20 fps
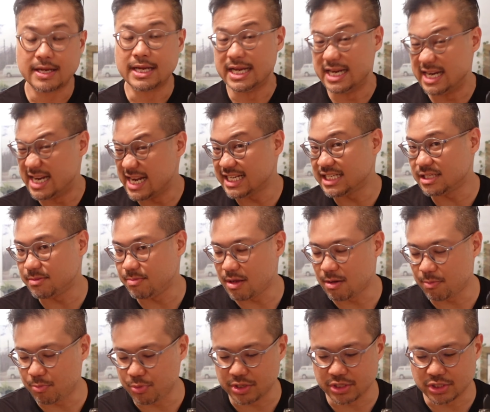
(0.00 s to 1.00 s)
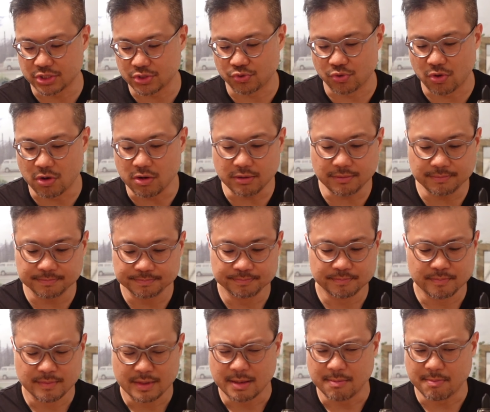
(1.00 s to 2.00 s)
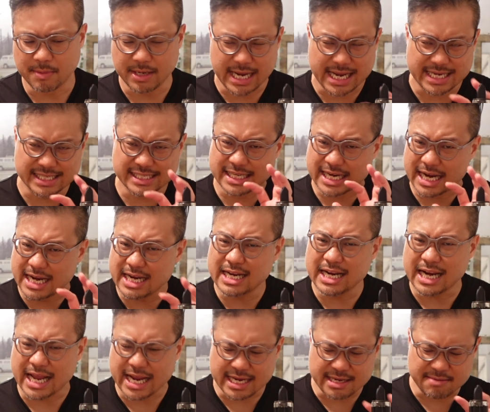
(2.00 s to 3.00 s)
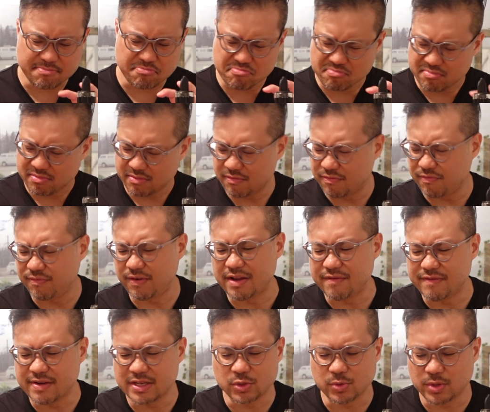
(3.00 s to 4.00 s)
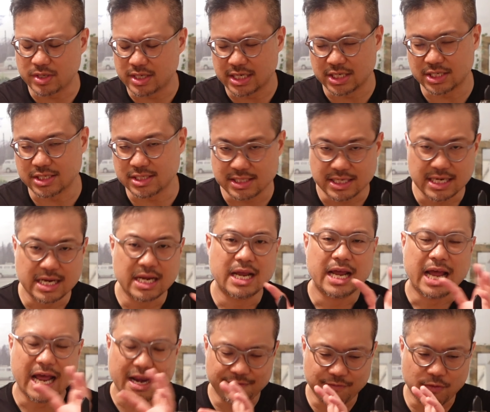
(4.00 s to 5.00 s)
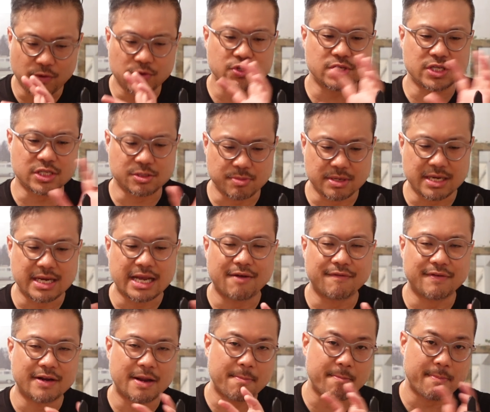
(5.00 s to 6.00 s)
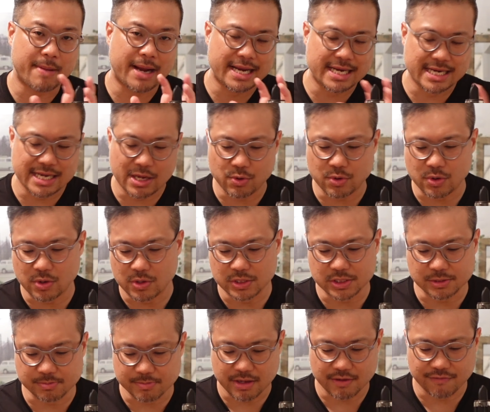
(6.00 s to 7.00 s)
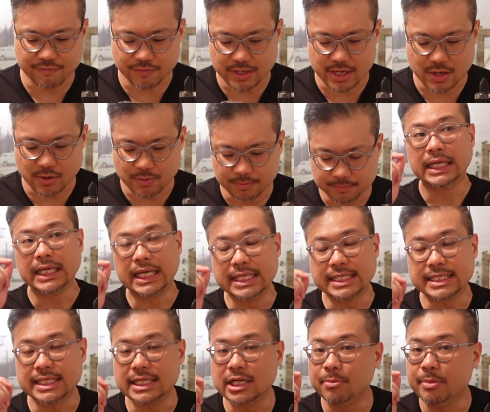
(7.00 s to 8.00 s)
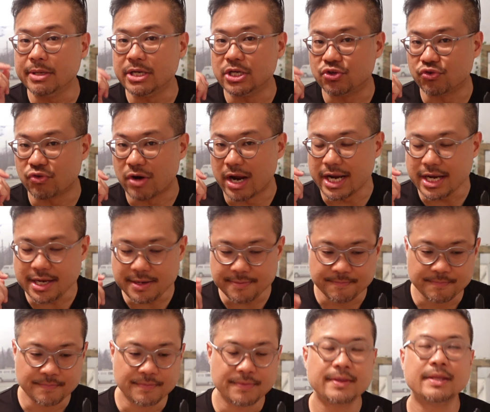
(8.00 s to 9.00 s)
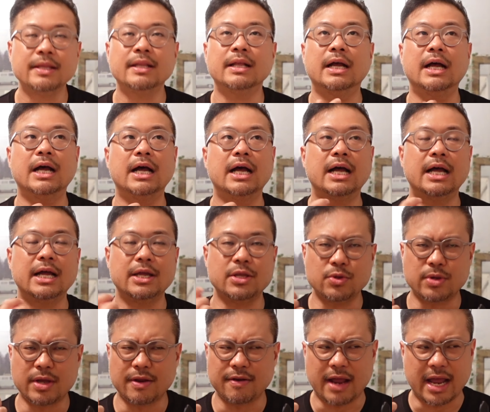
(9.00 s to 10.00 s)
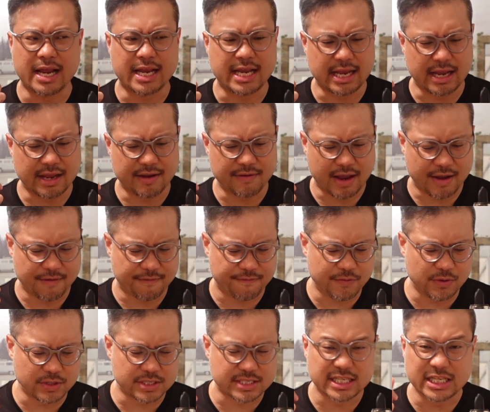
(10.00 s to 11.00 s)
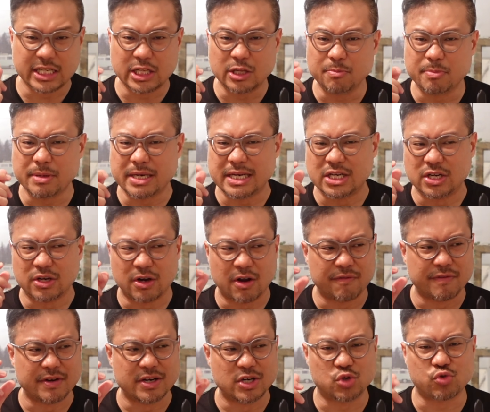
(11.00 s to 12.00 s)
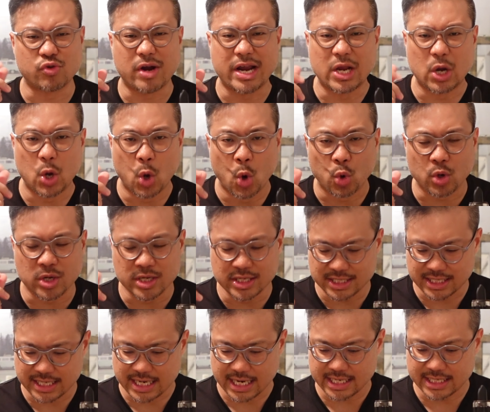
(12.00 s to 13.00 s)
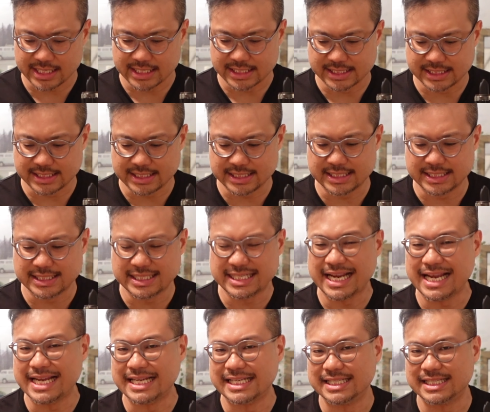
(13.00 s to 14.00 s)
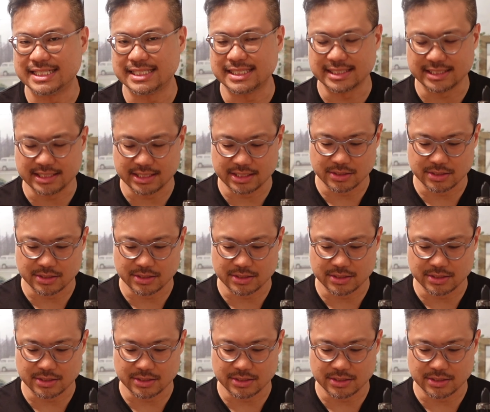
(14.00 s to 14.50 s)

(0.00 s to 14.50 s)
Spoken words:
It does smell pretty strong, but it has an underlying flavor to it that unfortunately is being covered up by the alcohol smell for now. It's a little bit dry. I feel it's a little bit of a dry oak kind of taste,